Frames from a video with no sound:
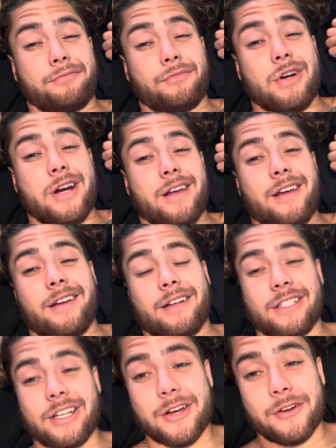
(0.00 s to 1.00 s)
All right, gang, I
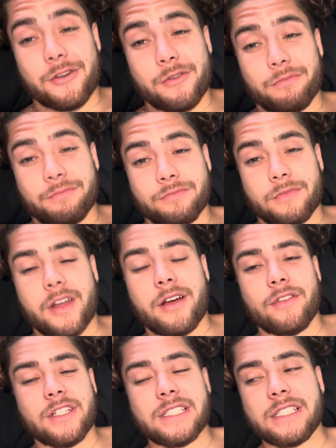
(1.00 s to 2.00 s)
just got home,
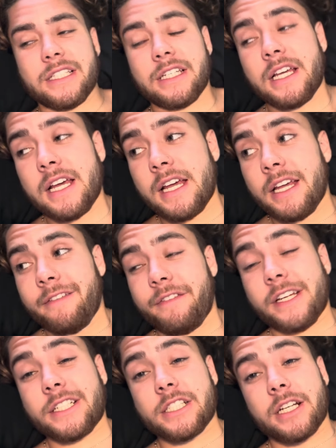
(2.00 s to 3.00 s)
obviously.
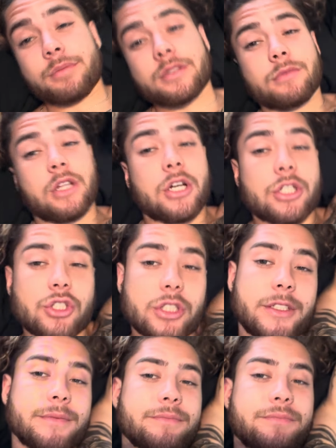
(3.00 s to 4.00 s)
Finishing up some
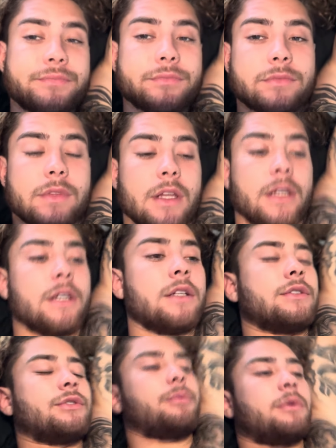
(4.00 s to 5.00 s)
laundry.
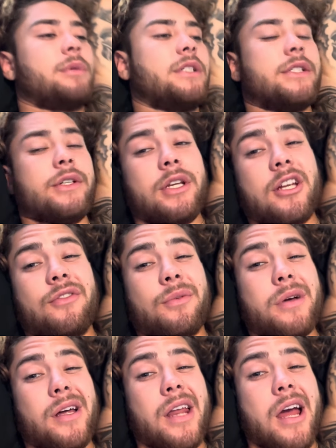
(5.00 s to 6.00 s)
So I'm going to be chilling here for
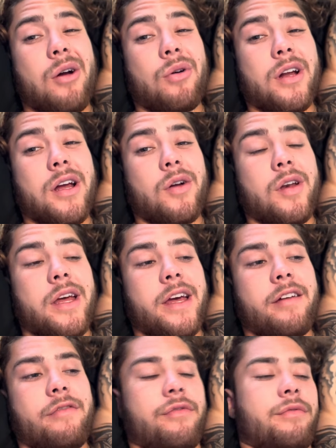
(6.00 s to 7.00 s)
about an hour, hour and a
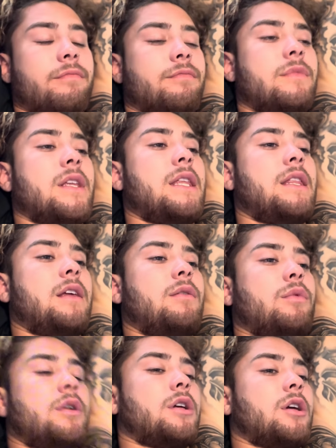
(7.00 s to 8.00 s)
half. And then
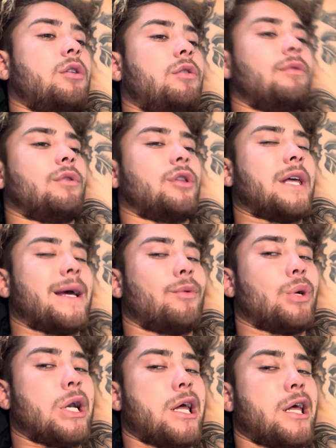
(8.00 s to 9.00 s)
we're going to go on that
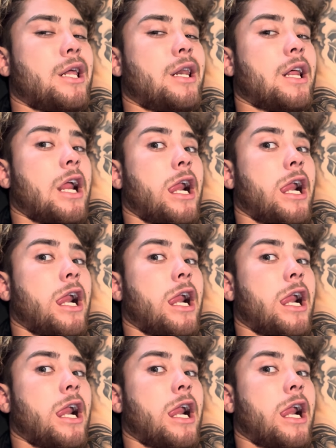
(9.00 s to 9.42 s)
run.